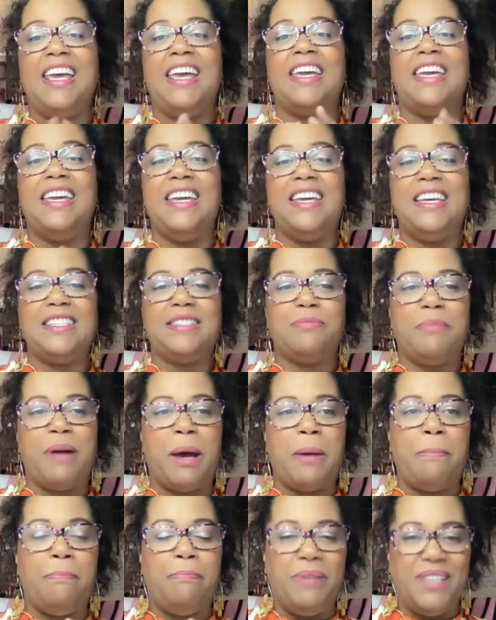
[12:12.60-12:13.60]
Is my
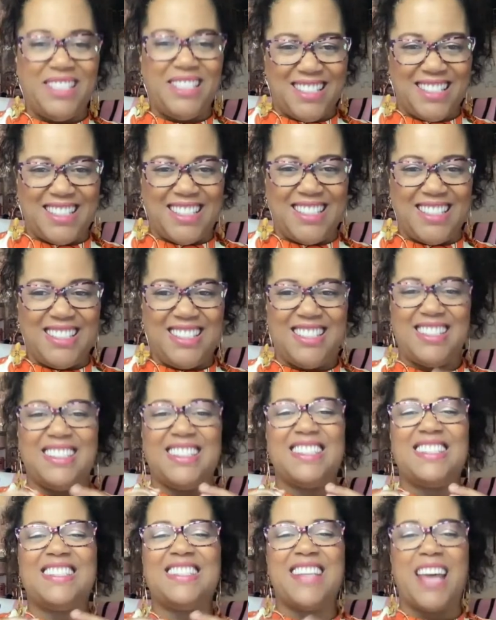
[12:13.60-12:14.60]
business
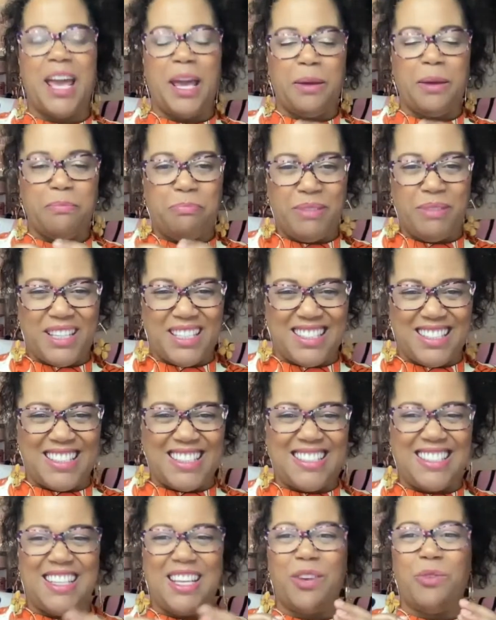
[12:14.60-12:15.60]
the same
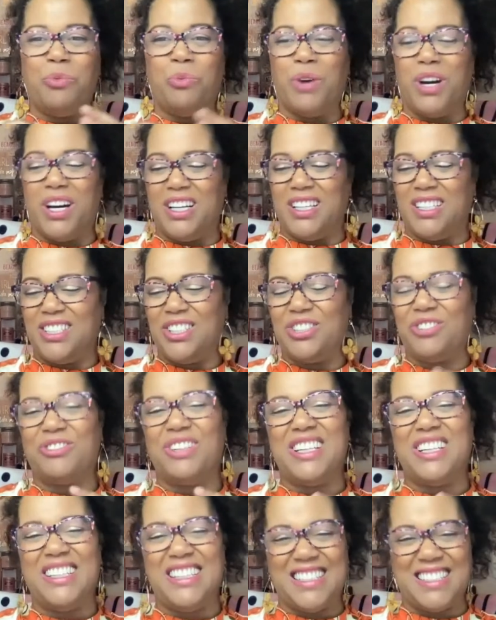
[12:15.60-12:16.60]
business it was
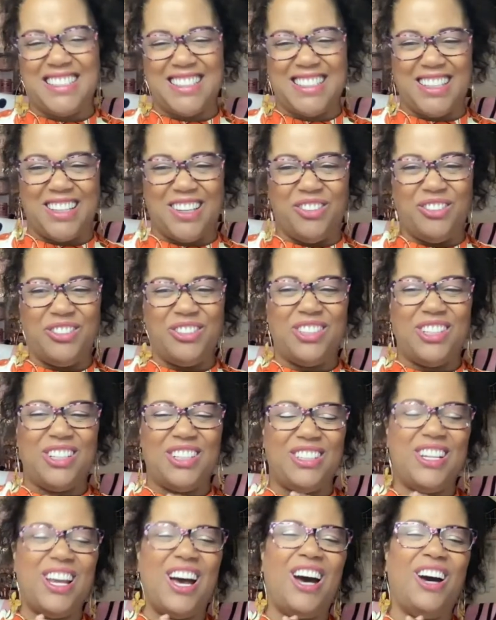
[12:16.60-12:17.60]
3 years ago?
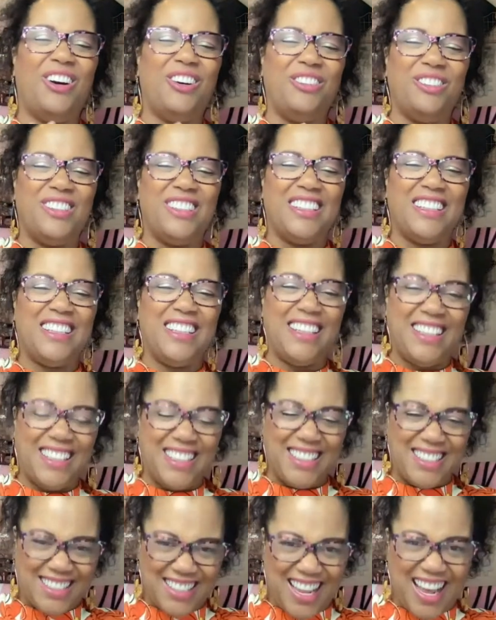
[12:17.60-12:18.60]
No, it
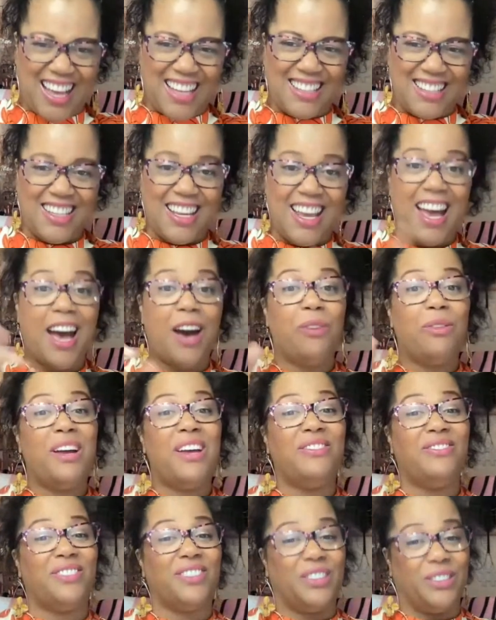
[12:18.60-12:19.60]
is not.
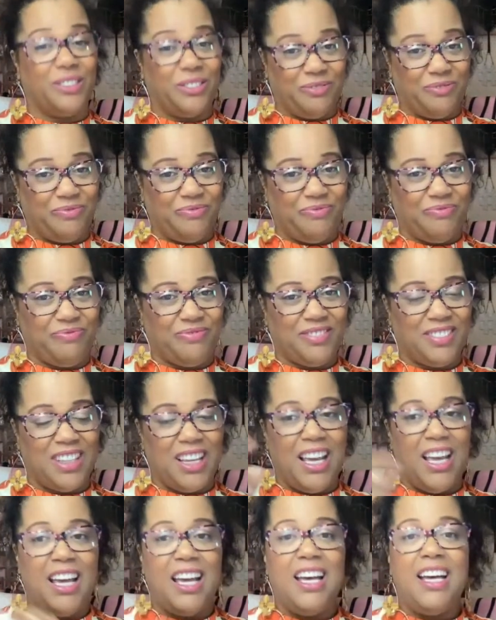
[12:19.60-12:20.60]
However,
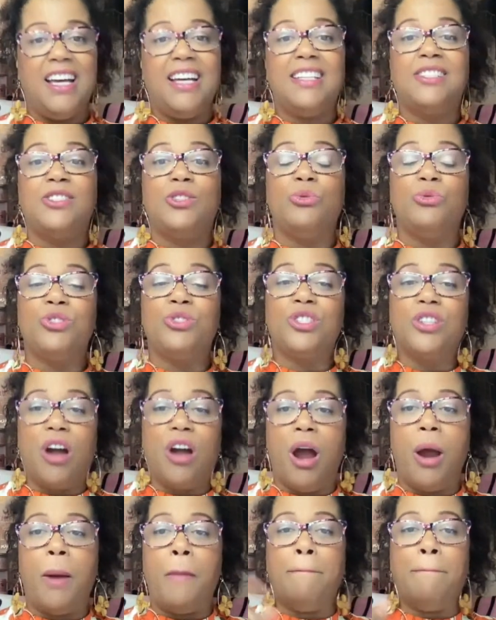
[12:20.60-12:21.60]
to
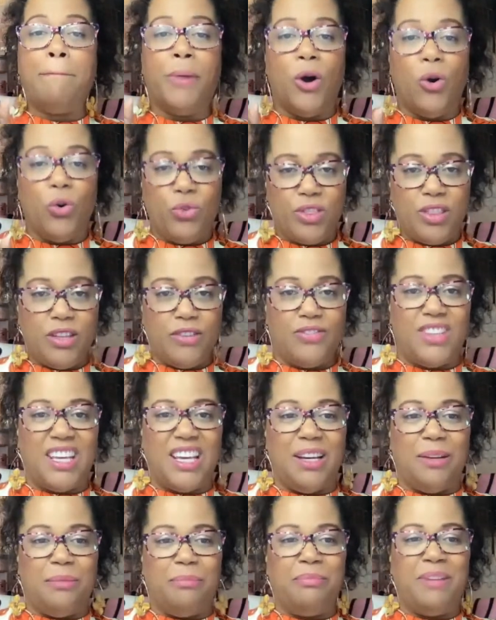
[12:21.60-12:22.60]
start both of
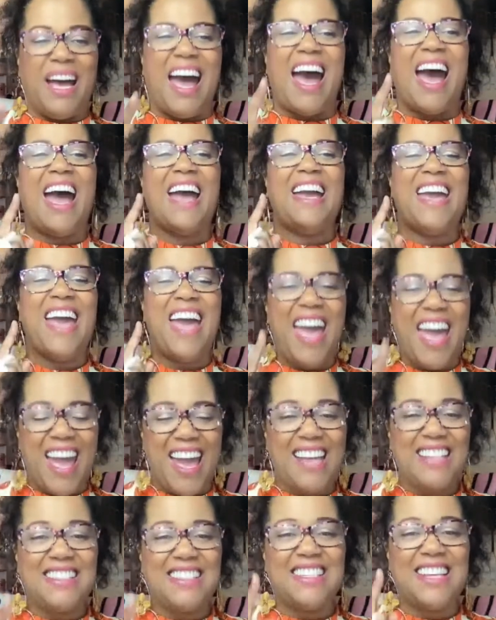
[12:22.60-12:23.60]
them, I
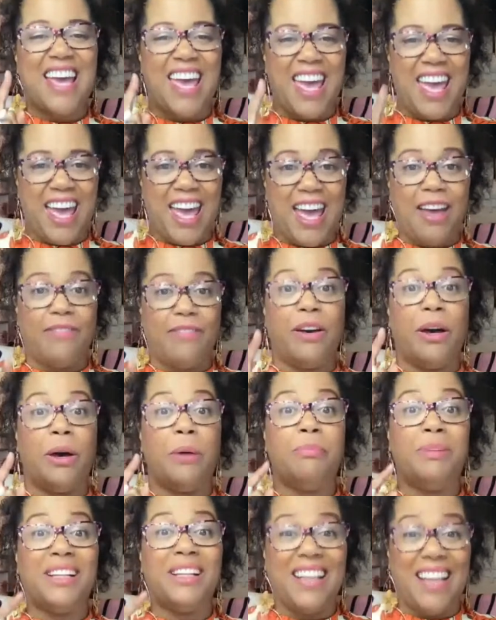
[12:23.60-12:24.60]
had to have a
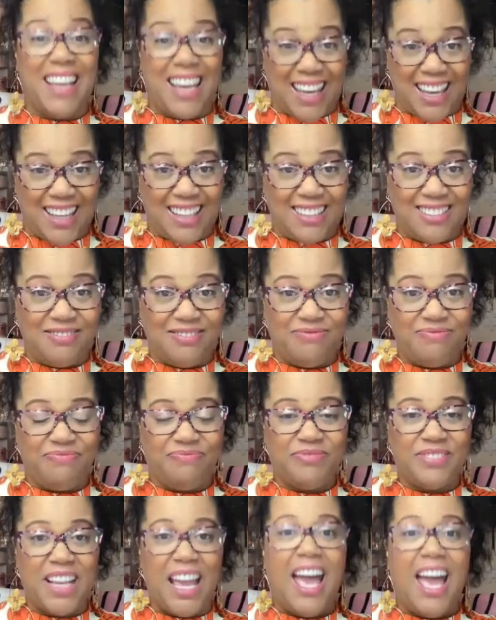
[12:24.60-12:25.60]
plan.
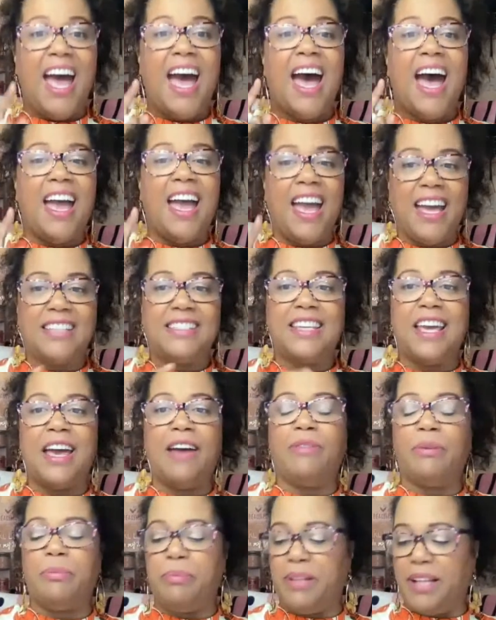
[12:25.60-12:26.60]
I had to
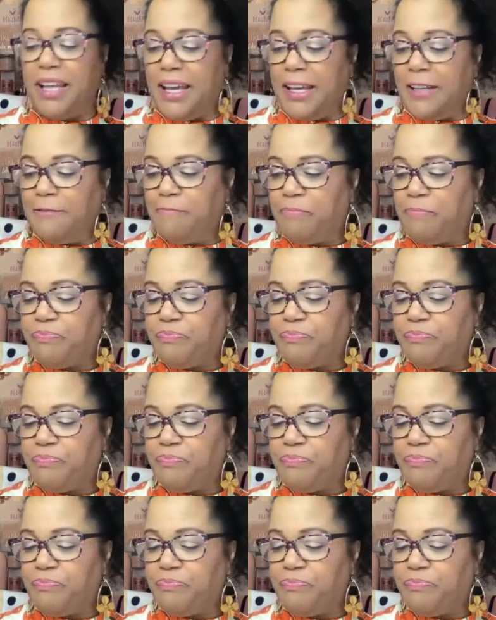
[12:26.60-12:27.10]
have a plan.